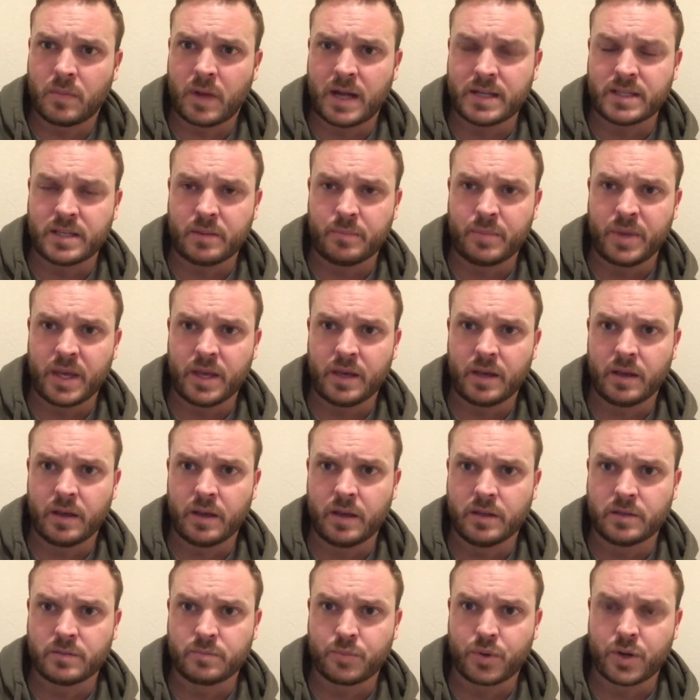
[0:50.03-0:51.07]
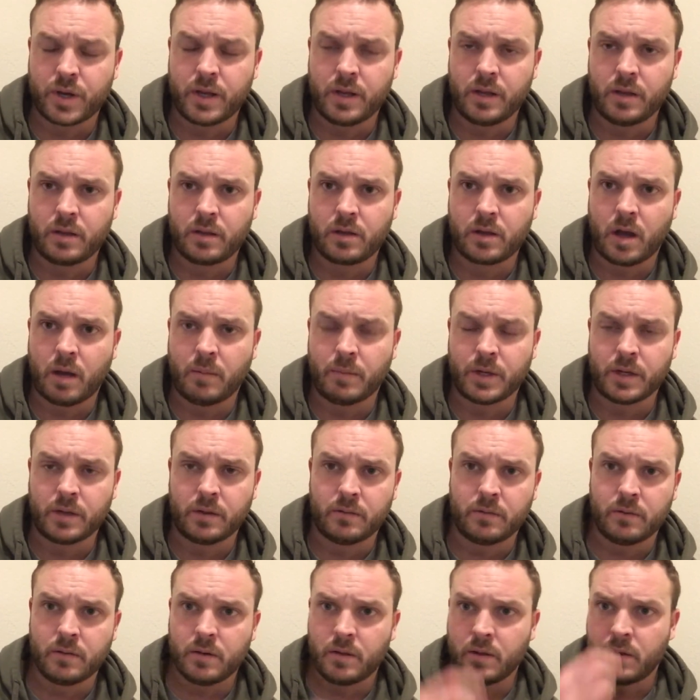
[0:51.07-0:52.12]
ICMP is pretty
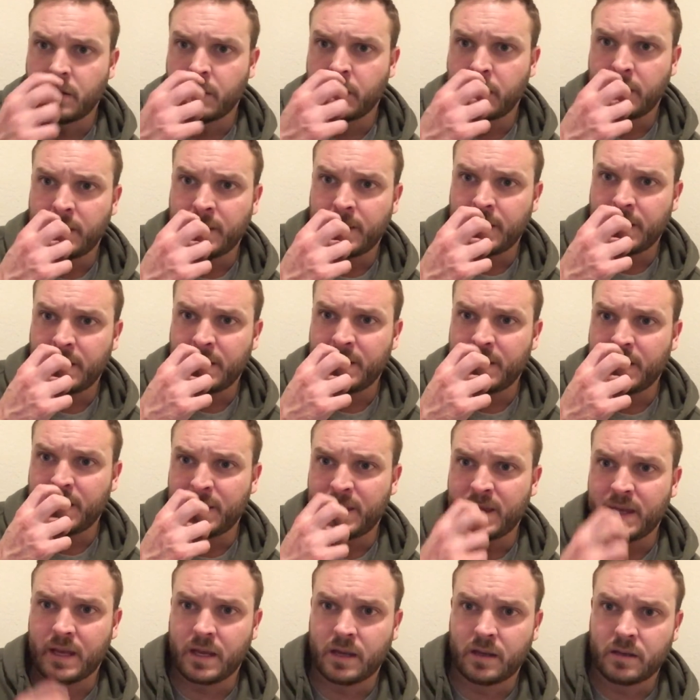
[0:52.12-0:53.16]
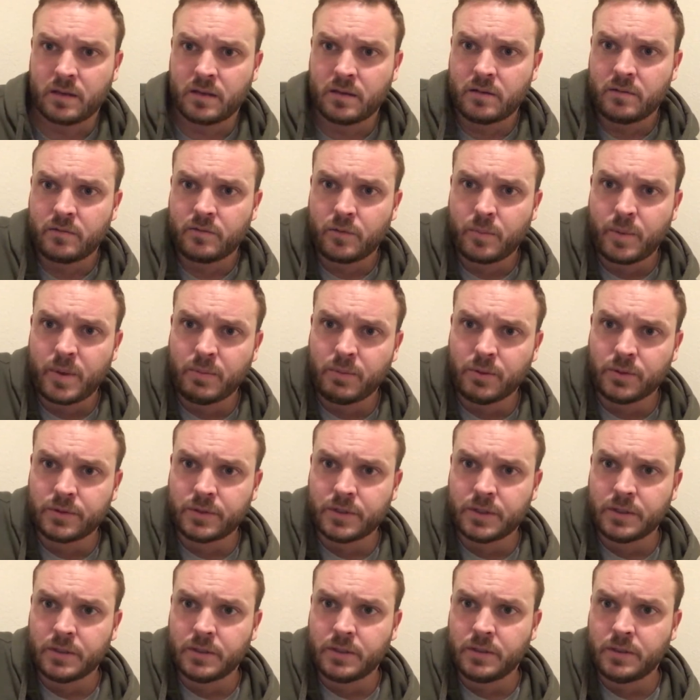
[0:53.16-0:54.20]
common thing for people
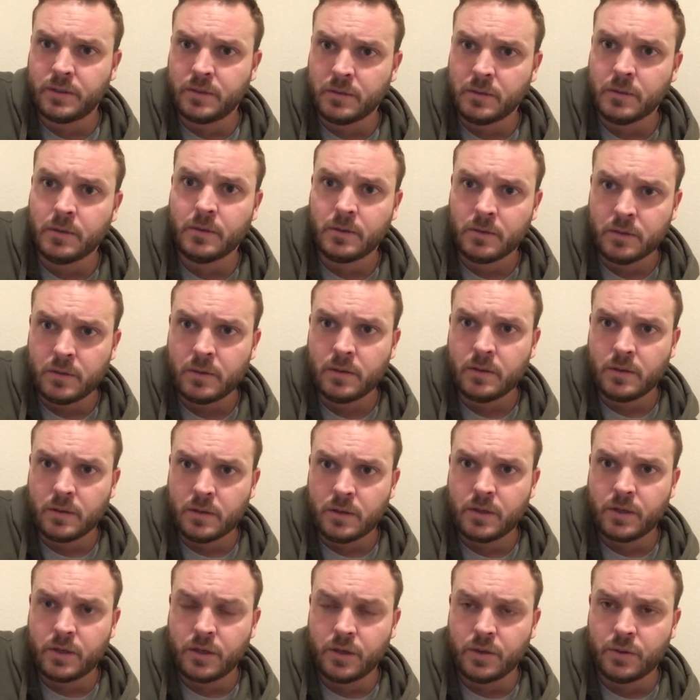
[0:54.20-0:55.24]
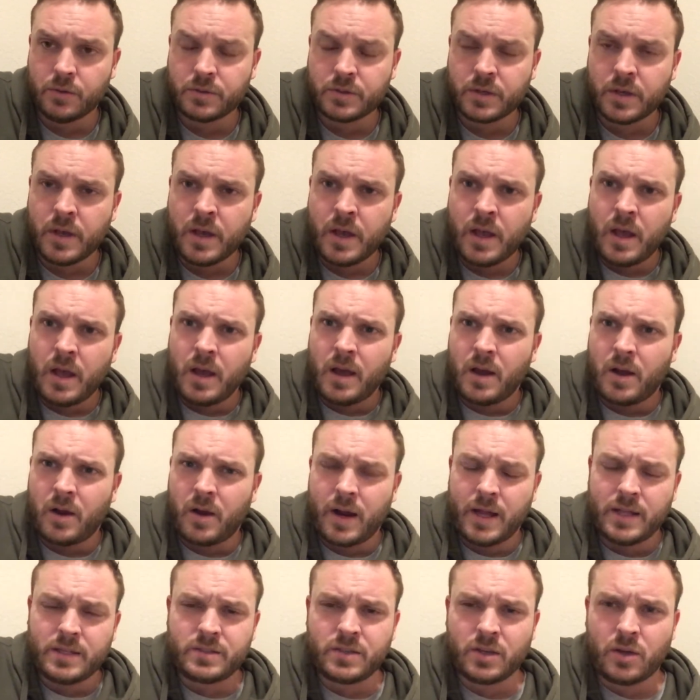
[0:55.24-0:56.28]
to use. All
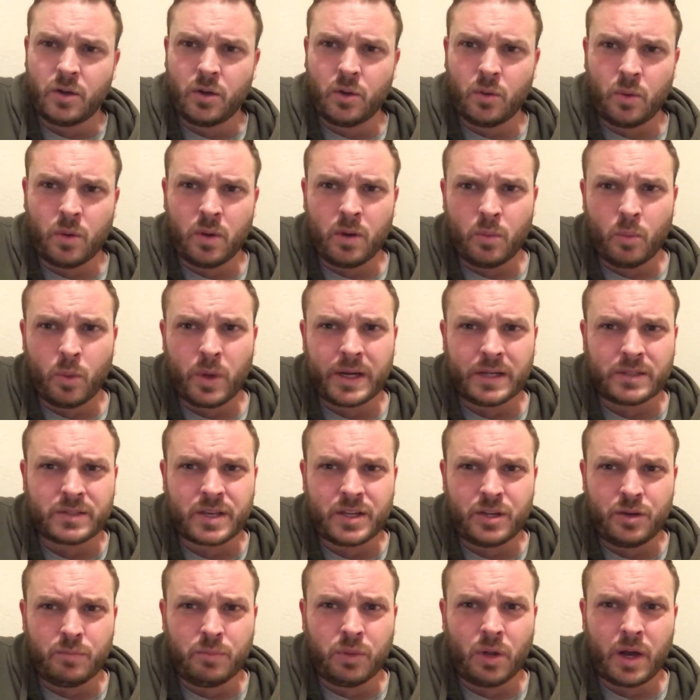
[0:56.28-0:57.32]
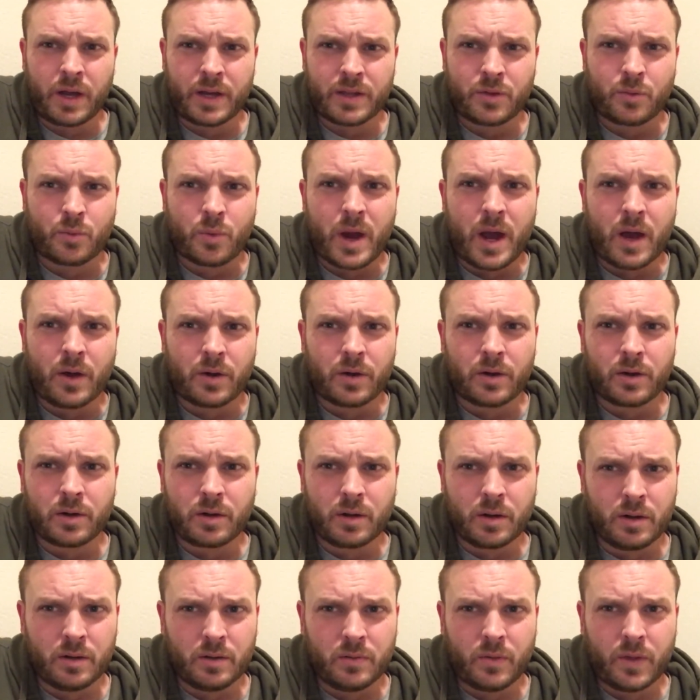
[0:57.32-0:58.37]
right, so what else can you block at the router?
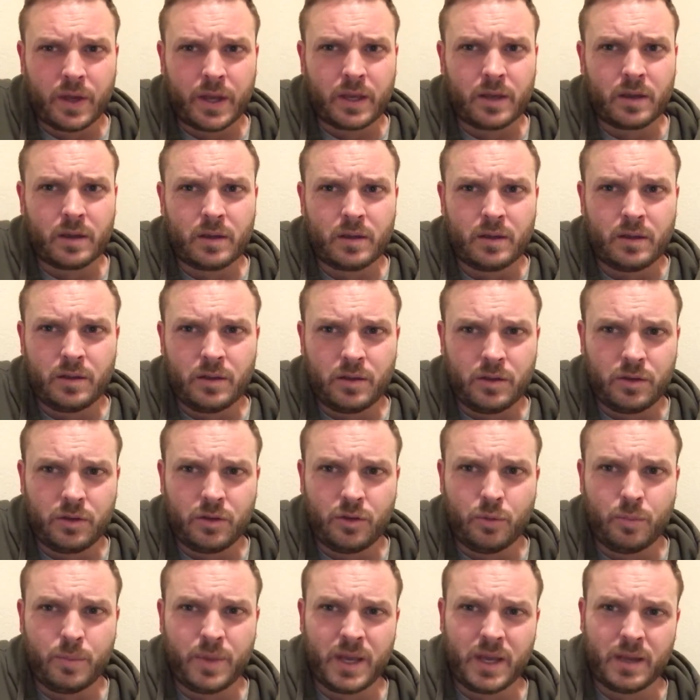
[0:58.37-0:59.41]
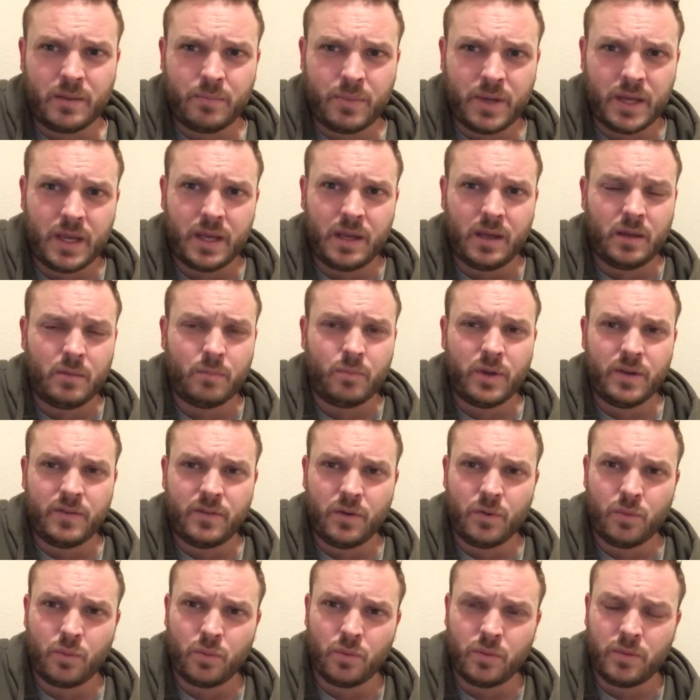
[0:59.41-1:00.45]
Like UPnP if
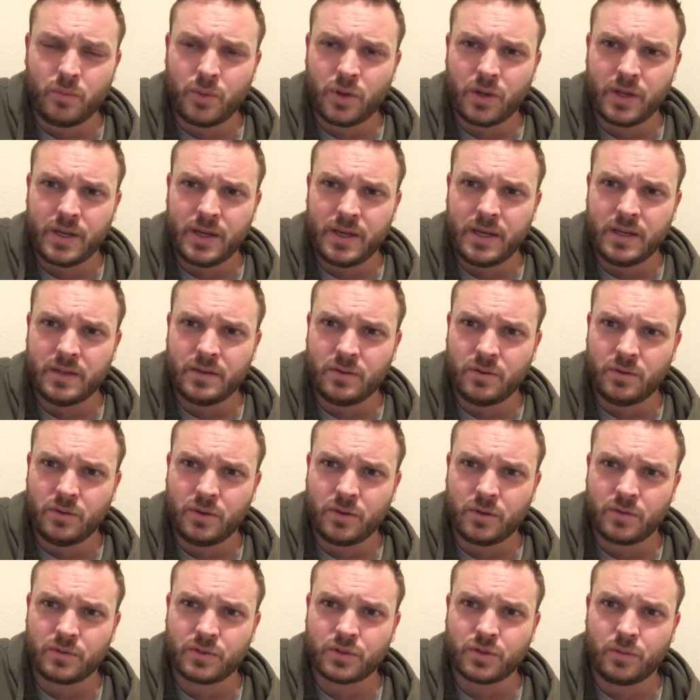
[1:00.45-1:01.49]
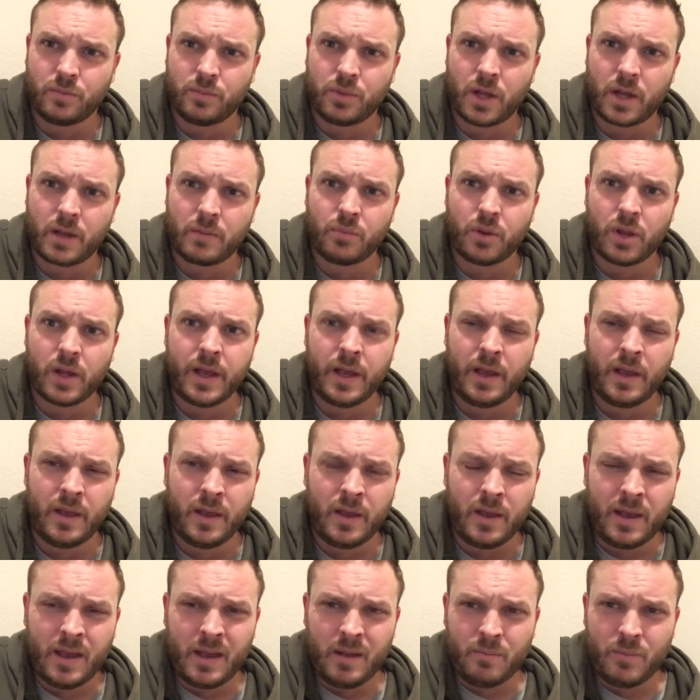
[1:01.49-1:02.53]
you really need to, universal plug and play.
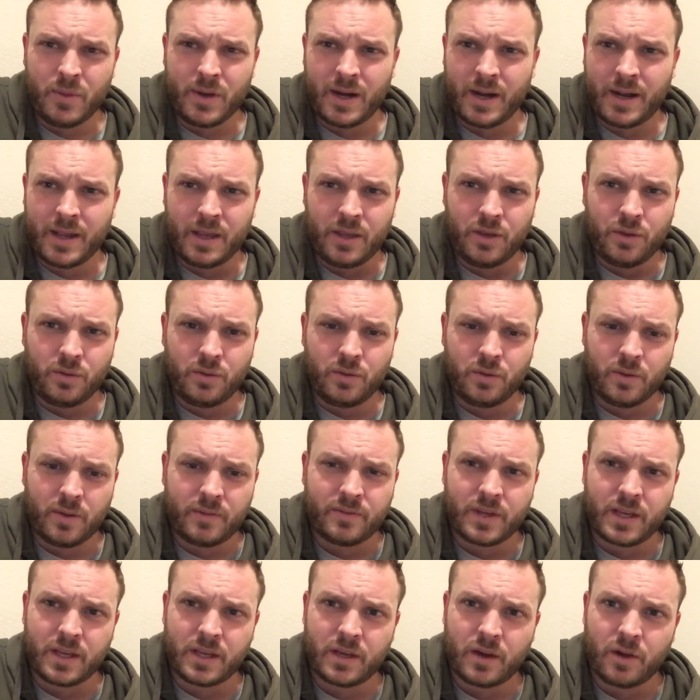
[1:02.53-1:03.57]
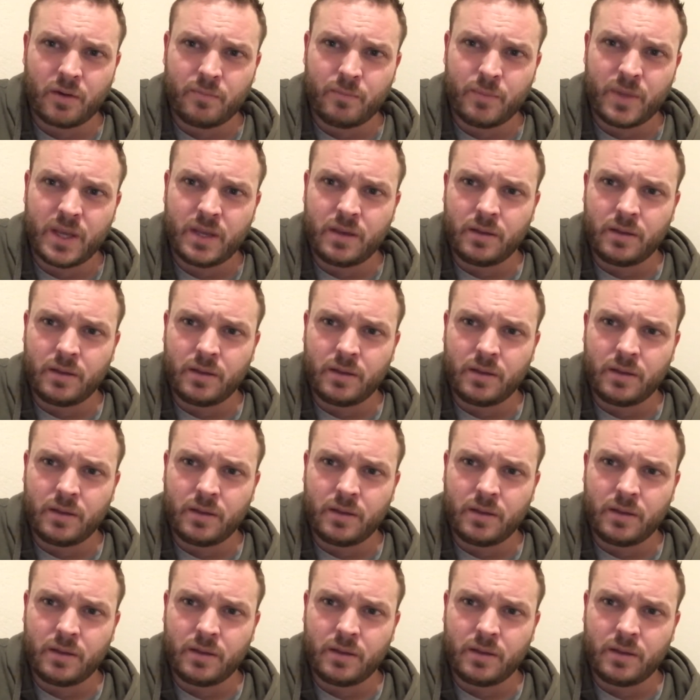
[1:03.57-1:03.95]
But you have to get careful.